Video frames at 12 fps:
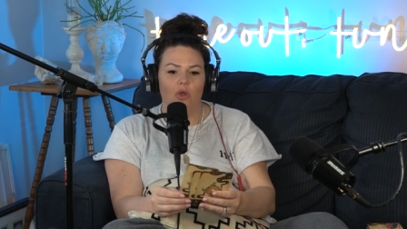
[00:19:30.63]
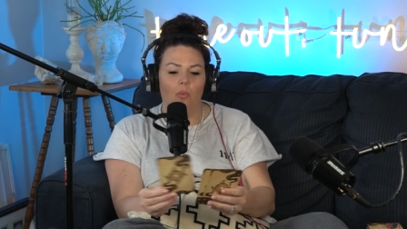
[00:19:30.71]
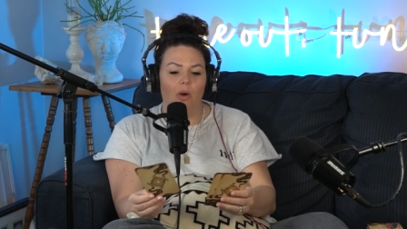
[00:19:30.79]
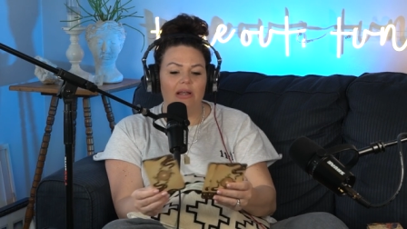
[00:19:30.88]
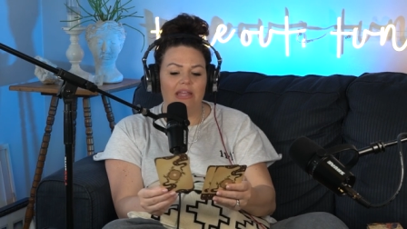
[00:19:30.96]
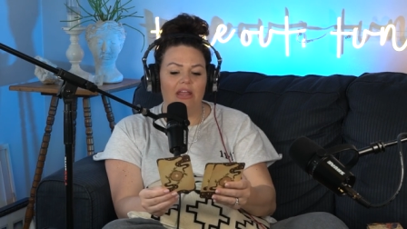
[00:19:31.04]

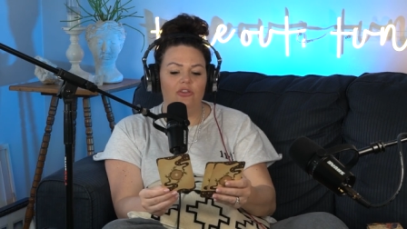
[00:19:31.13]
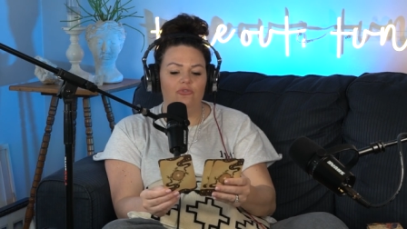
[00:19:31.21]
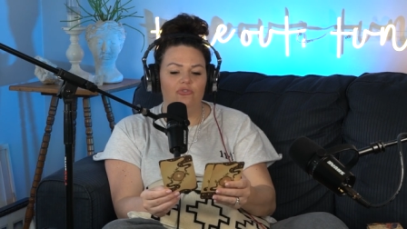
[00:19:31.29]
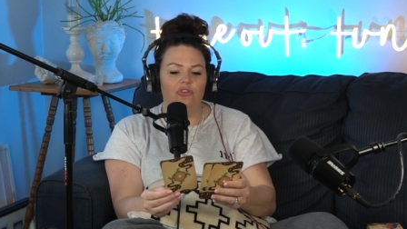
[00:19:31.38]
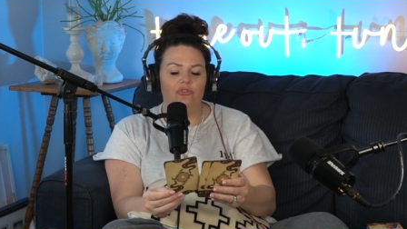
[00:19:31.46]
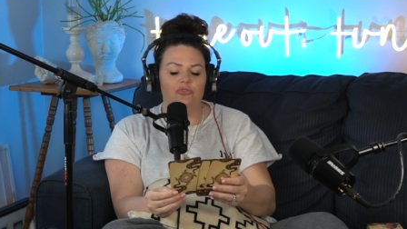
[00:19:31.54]
What can you
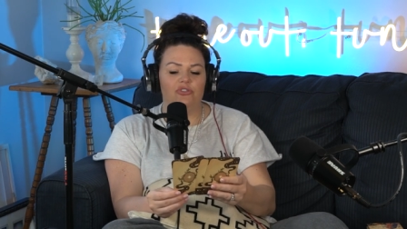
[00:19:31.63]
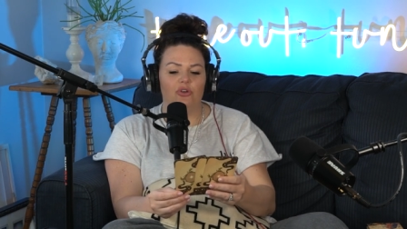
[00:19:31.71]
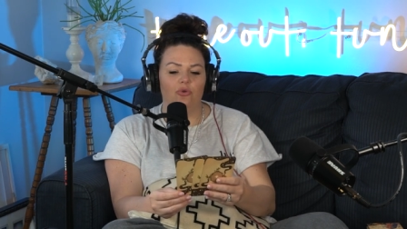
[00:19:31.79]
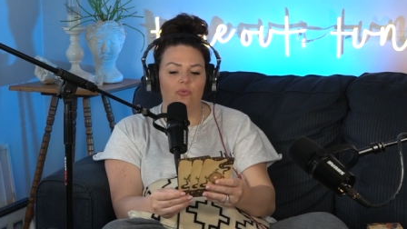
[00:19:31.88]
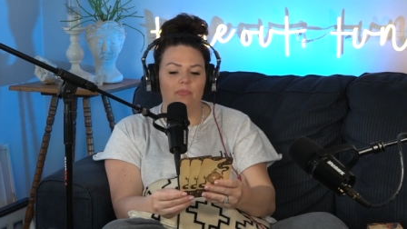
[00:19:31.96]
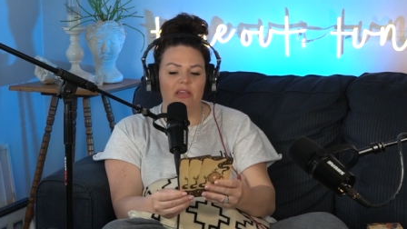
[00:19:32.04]
do?
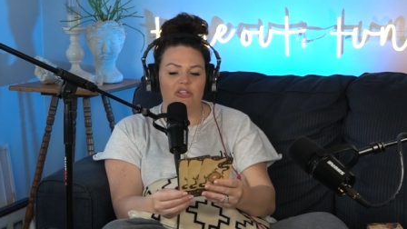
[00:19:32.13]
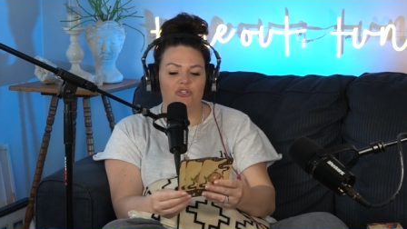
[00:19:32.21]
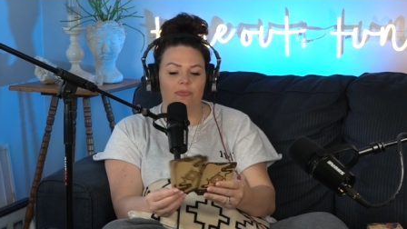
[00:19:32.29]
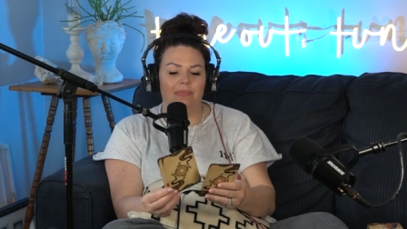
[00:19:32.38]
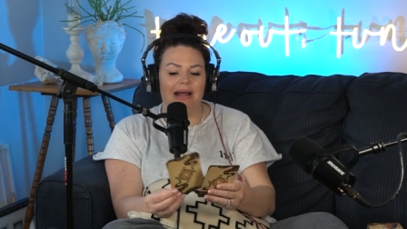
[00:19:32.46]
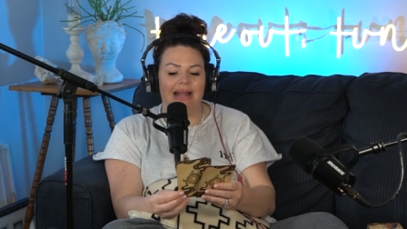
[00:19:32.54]
So, because
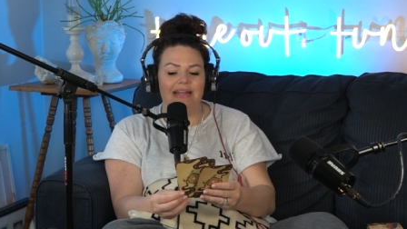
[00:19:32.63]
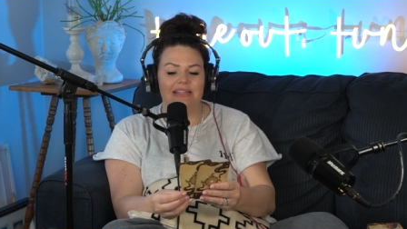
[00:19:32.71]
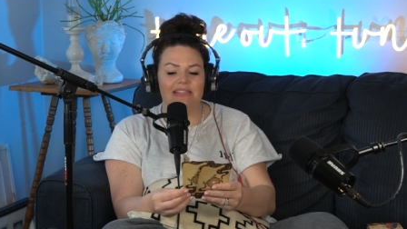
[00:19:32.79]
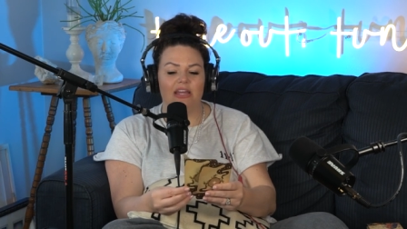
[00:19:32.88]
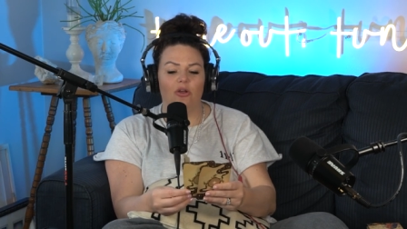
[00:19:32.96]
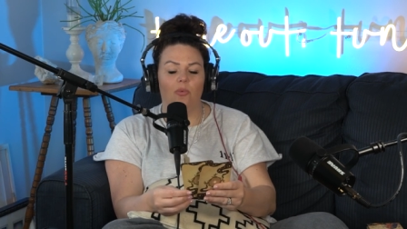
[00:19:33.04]
your mind
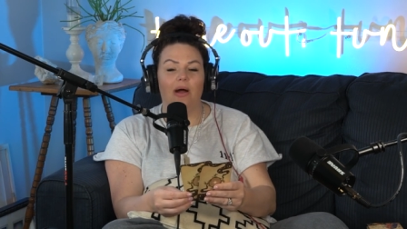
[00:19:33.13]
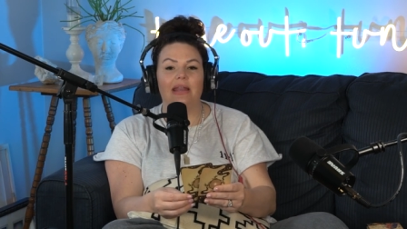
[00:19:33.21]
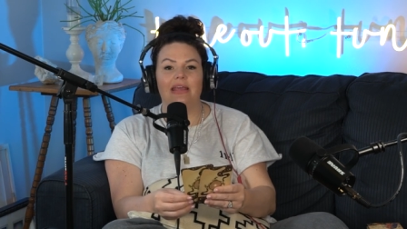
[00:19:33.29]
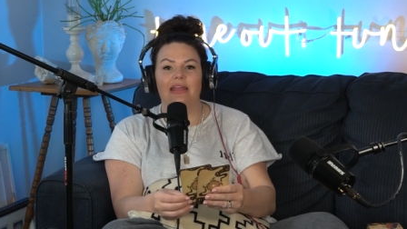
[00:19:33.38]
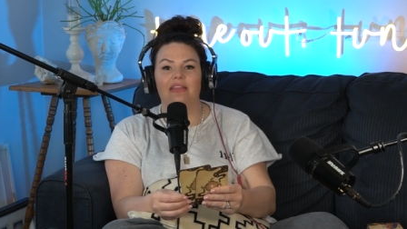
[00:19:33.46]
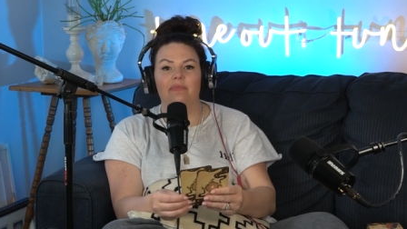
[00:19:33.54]
is going to want to
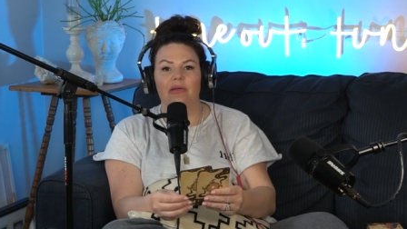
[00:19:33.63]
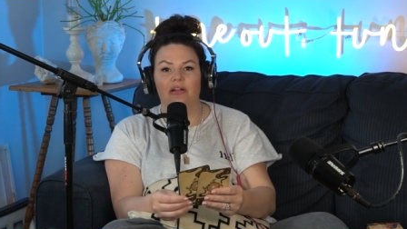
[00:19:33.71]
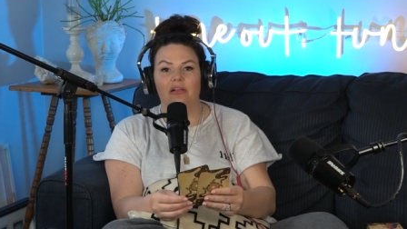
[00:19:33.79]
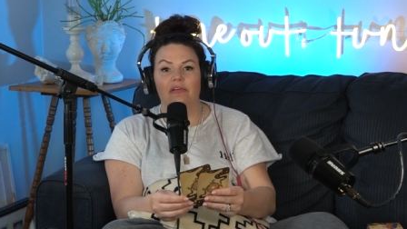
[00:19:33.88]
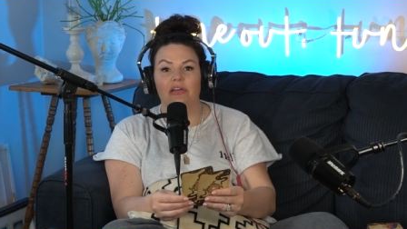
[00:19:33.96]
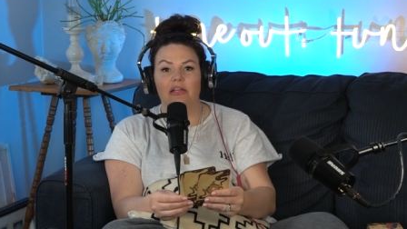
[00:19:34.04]
get in the
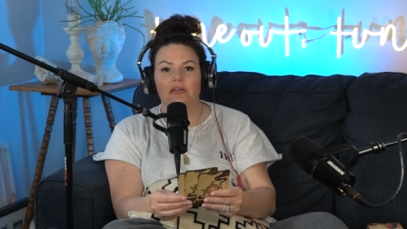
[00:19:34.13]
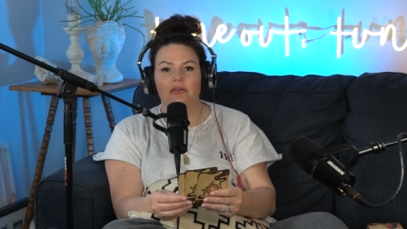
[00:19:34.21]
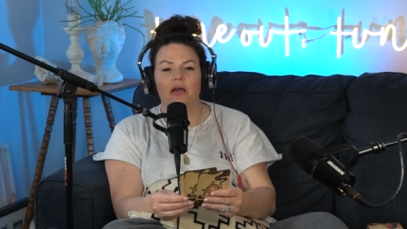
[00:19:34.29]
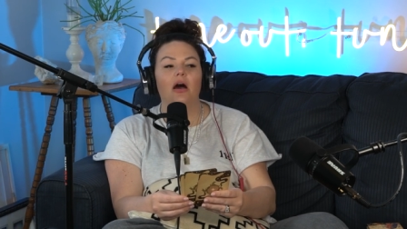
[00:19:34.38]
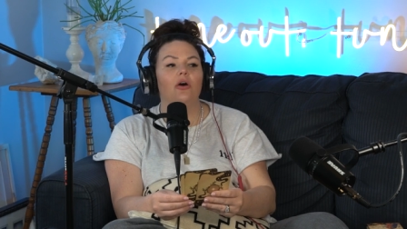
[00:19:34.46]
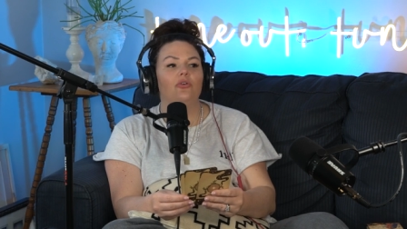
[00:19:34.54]
middle of it.
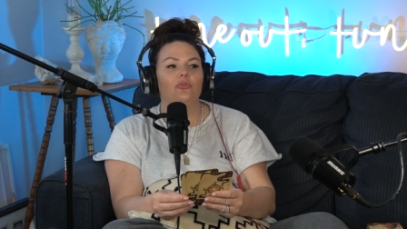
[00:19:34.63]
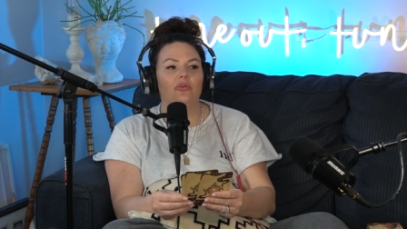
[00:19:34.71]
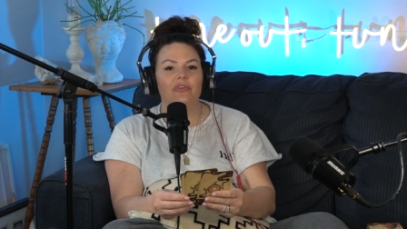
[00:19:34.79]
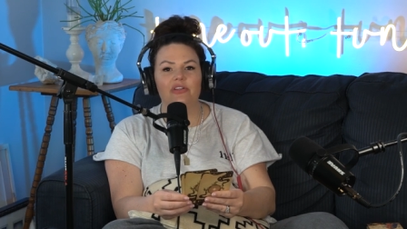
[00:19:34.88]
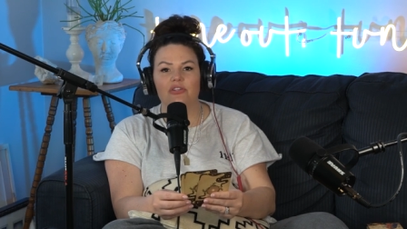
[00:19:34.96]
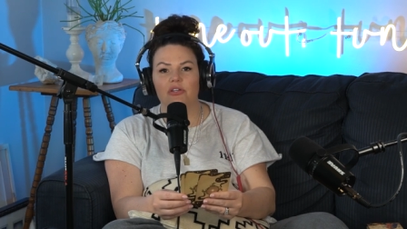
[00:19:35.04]
Oh, cool
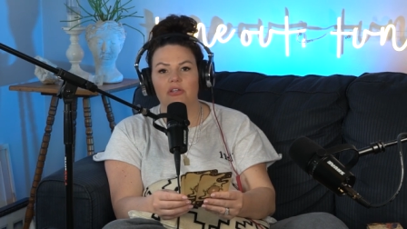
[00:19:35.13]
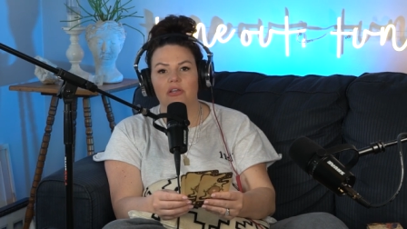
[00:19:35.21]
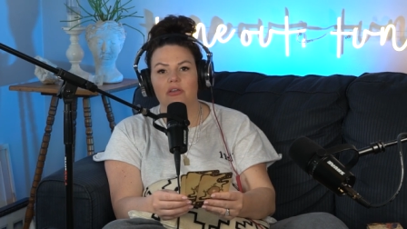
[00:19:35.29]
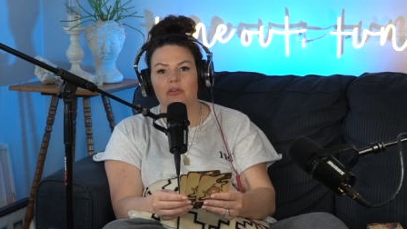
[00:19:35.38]
vision.